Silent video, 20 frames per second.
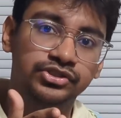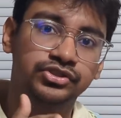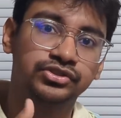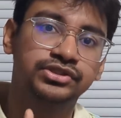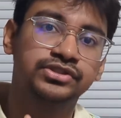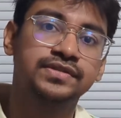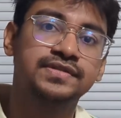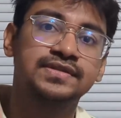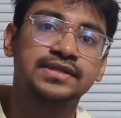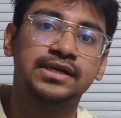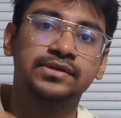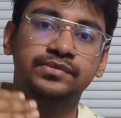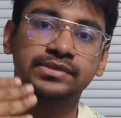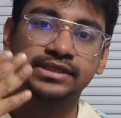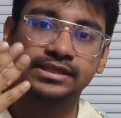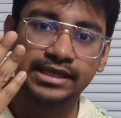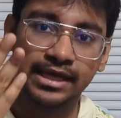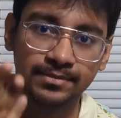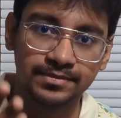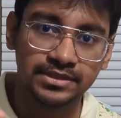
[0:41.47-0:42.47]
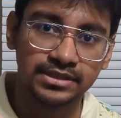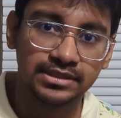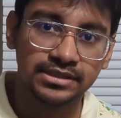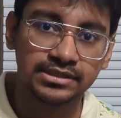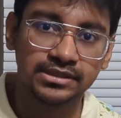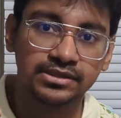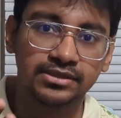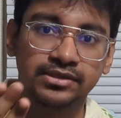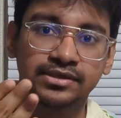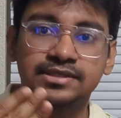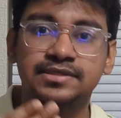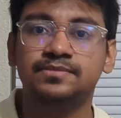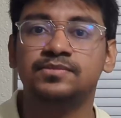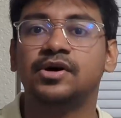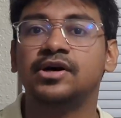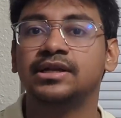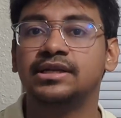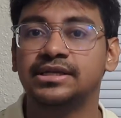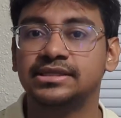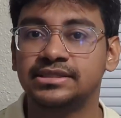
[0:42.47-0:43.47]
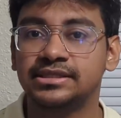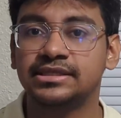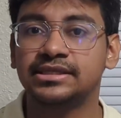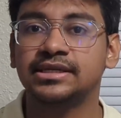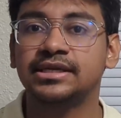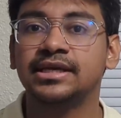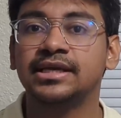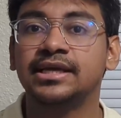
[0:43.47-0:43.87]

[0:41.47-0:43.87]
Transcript: should you start with a capital letter or a small letter?